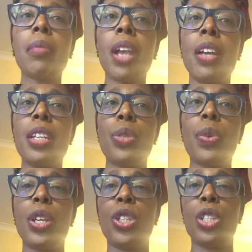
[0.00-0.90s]
I just
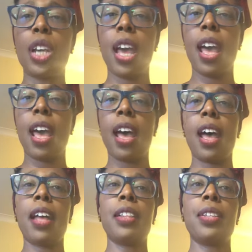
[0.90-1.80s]
want to
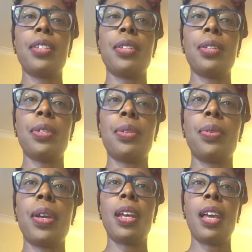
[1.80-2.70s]
share, what
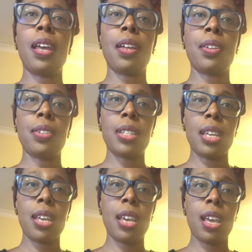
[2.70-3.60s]
else
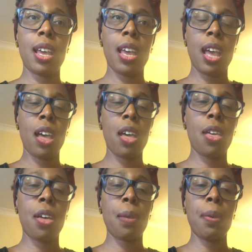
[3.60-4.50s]
here?
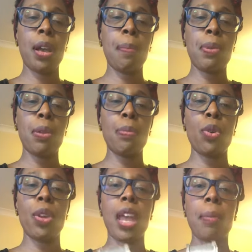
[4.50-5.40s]
A couple of
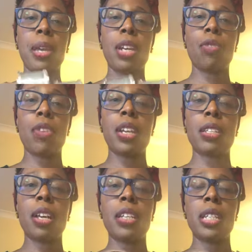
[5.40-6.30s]
more napkin
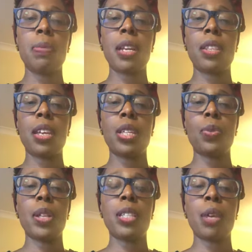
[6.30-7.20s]
rings. I just picked these
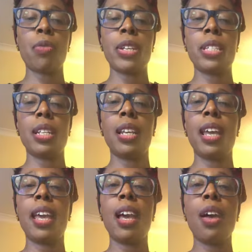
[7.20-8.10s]
ones up
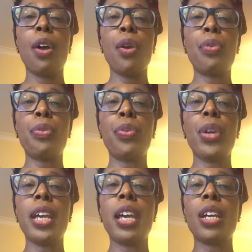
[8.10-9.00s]
recently.
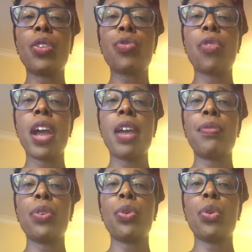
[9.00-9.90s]
Fully
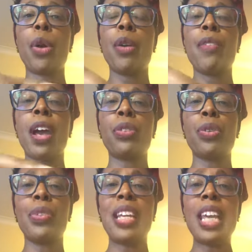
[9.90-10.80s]
engraved all the way around
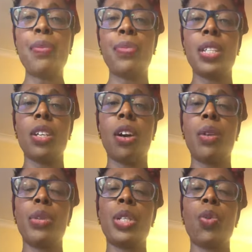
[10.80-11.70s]
of a leaf design,
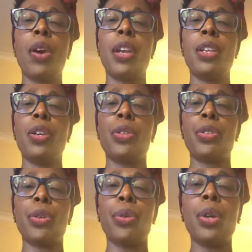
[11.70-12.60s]
which is quite
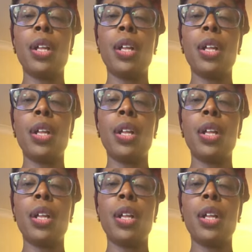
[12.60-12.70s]
unusual.